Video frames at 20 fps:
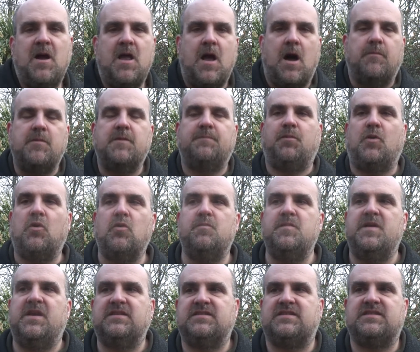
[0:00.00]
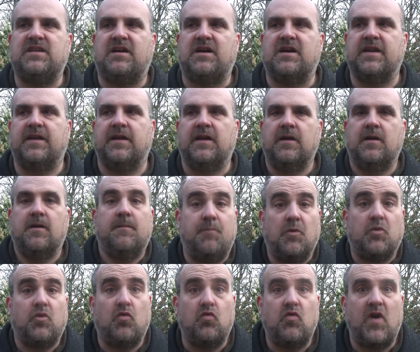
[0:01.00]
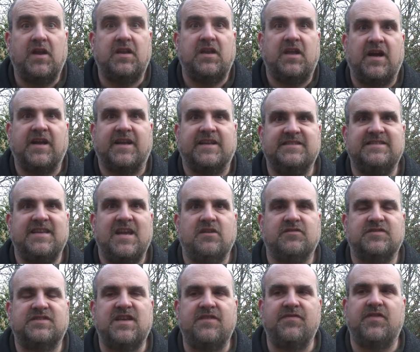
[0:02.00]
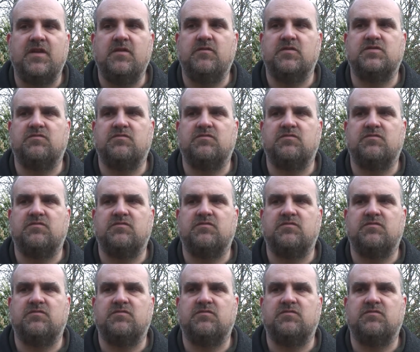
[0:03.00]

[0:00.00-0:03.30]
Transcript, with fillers: my arm and pulled me inside, but already I could tell something